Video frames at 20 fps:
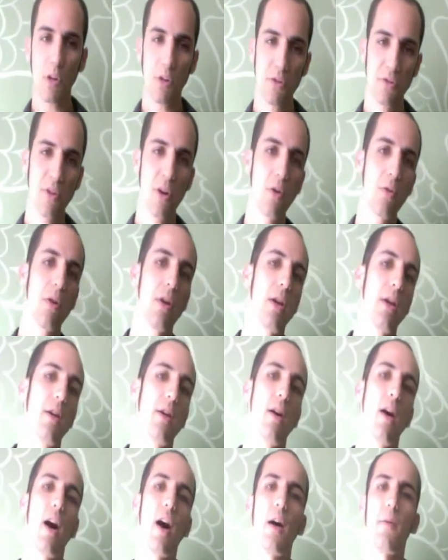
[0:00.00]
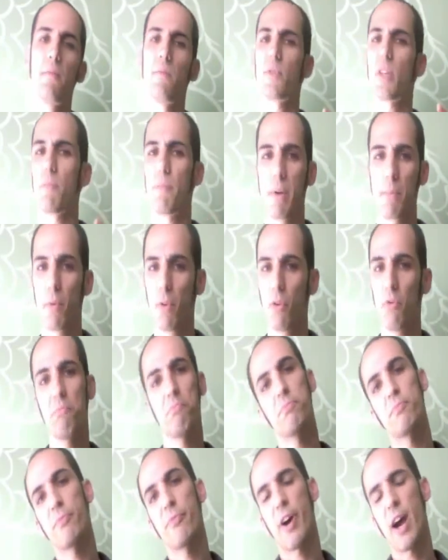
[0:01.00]
So some
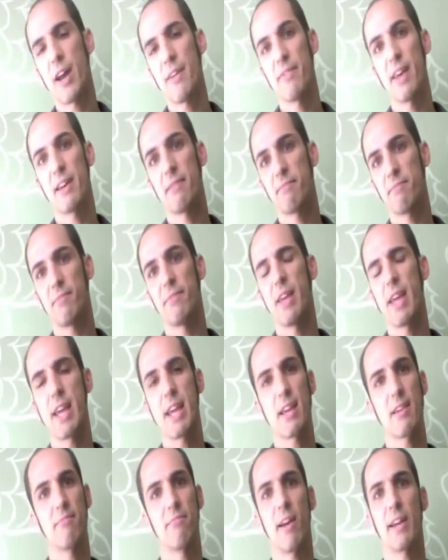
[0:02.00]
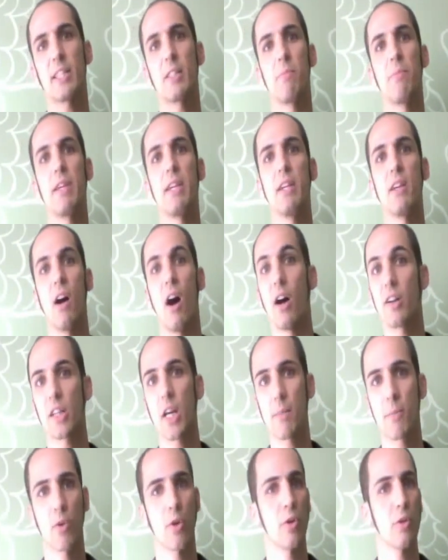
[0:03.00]
people find that they like to be on
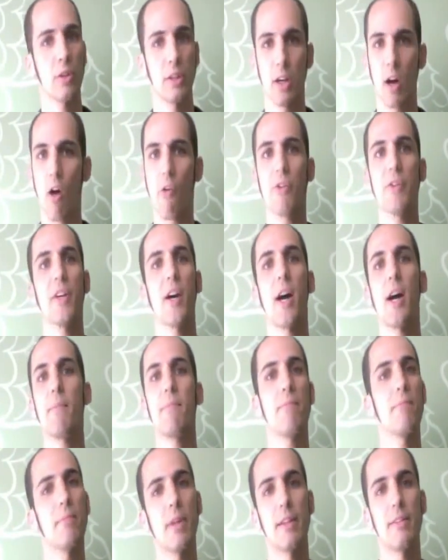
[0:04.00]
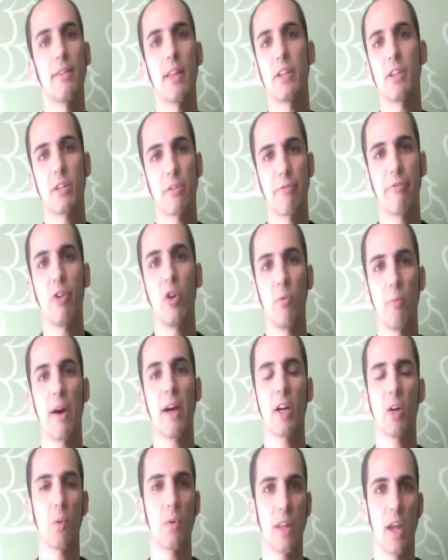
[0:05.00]
time or early all the time, and they just feel
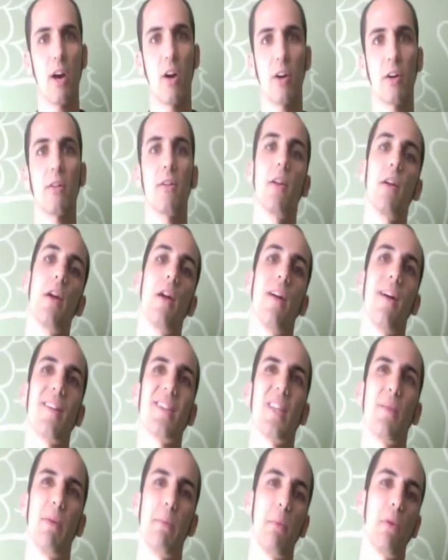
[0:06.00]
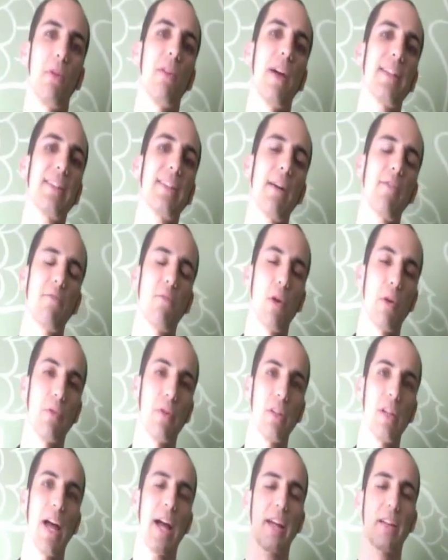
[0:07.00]
better when they are. And some people like to have a more
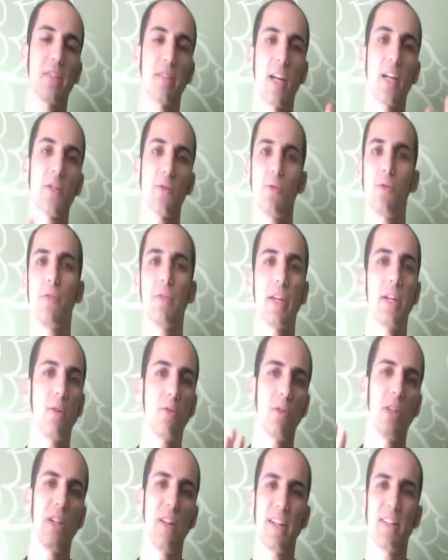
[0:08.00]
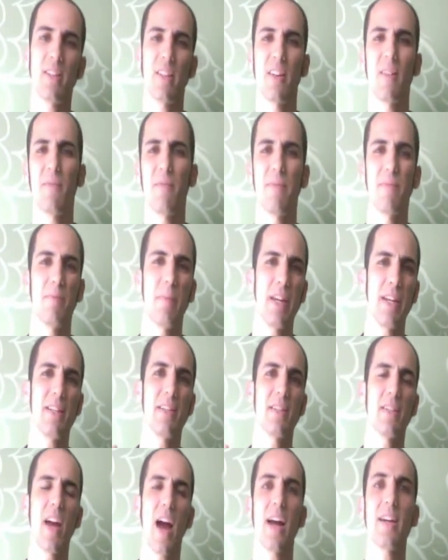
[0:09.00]
relaxed schedule, and they don't really like to
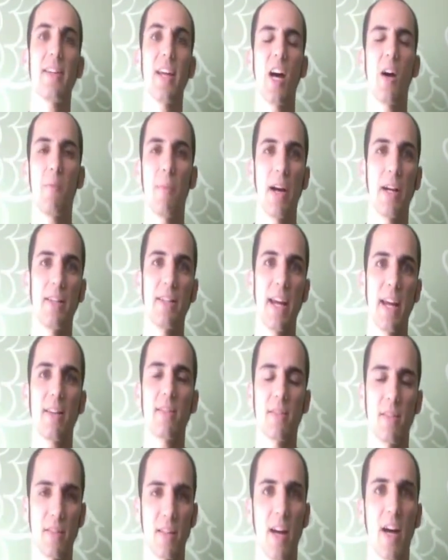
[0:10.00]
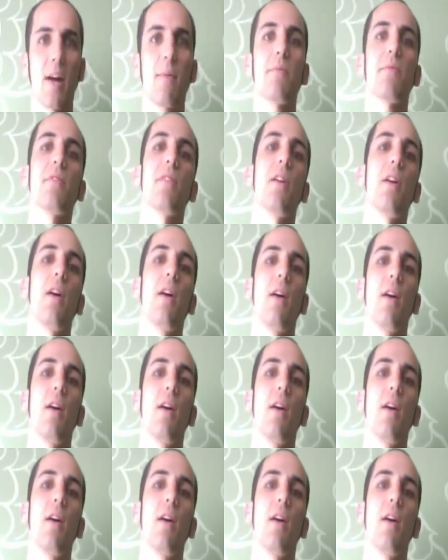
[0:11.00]
be tied down by dates and times.